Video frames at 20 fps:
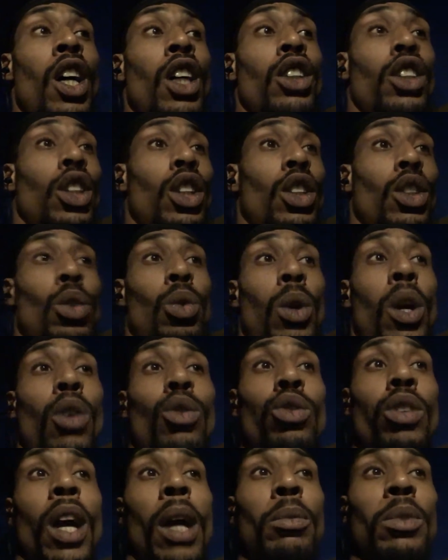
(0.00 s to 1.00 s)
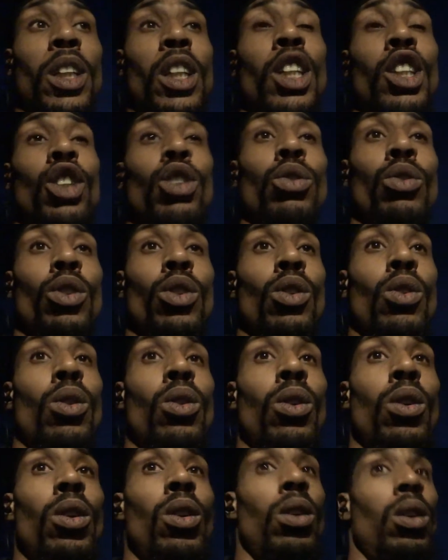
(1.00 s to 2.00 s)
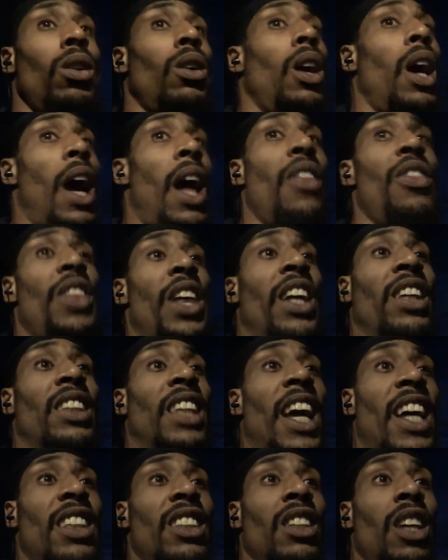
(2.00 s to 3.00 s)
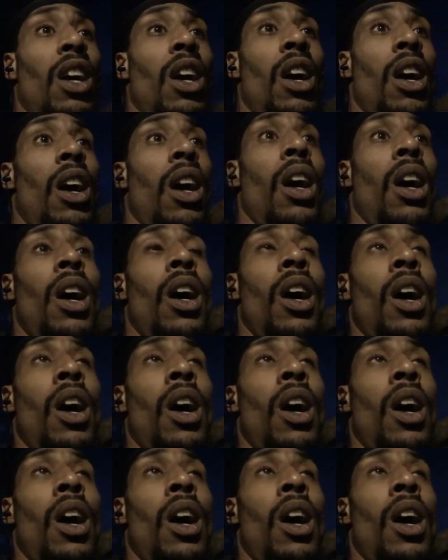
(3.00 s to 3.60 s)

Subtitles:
to the 12 tribes of Israel. I think that's a